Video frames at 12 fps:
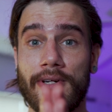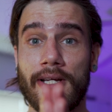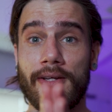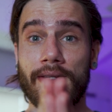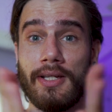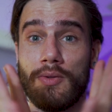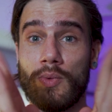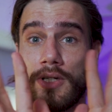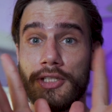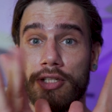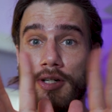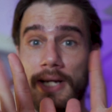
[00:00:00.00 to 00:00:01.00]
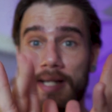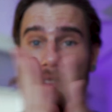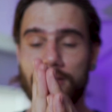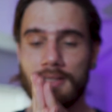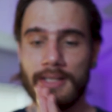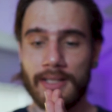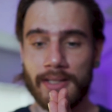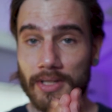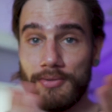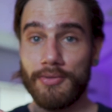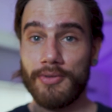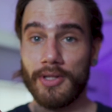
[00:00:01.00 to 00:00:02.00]
and healthy and washing your hands.
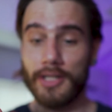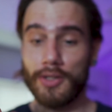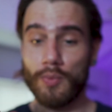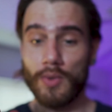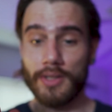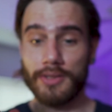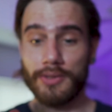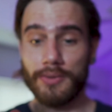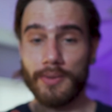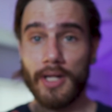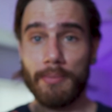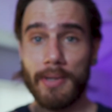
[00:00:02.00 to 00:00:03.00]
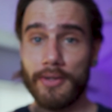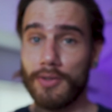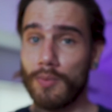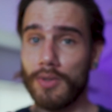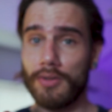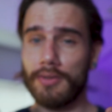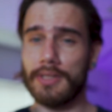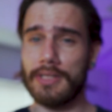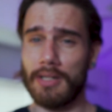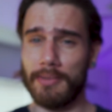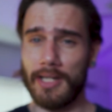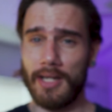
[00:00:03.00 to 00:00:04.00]
If you feel like you want to help out the world in this
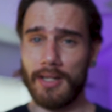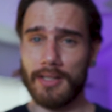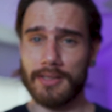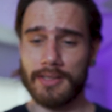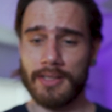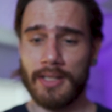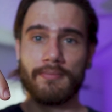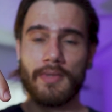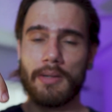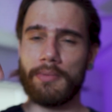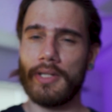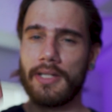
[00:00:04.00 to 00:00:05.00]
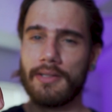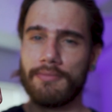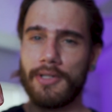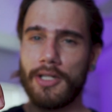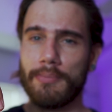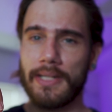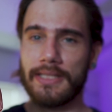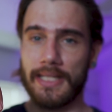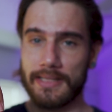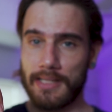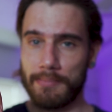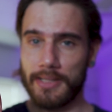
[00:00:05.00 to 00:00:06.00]
time of chaos, I'm going to link a video by
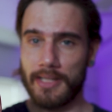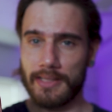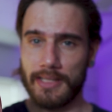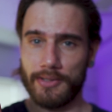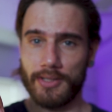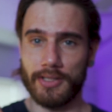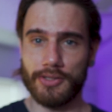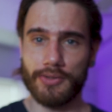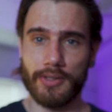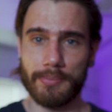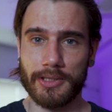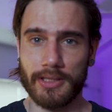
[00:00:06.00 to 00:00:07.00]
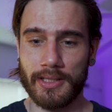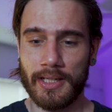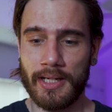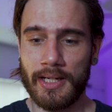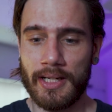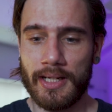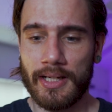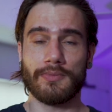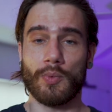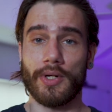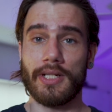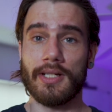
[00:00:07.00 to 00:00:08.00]
JACKSEPTICEYE'S down in the description
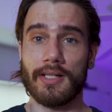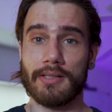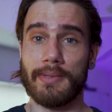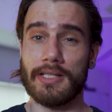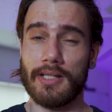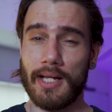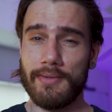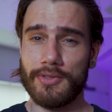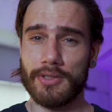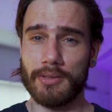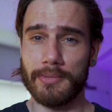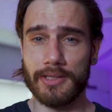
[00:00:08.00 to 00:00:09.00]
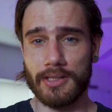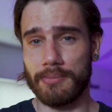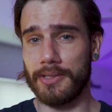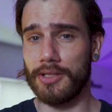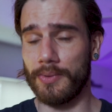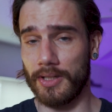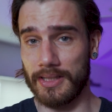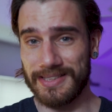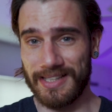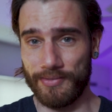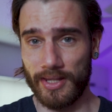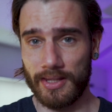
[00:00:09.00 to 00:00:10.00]
where he talks about his live stream he's going to be doing on the
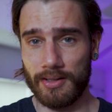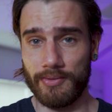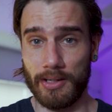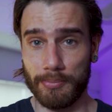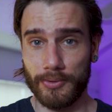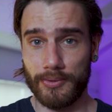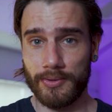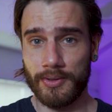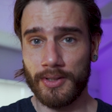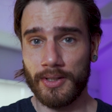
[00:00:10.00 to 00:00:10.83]
7th of April.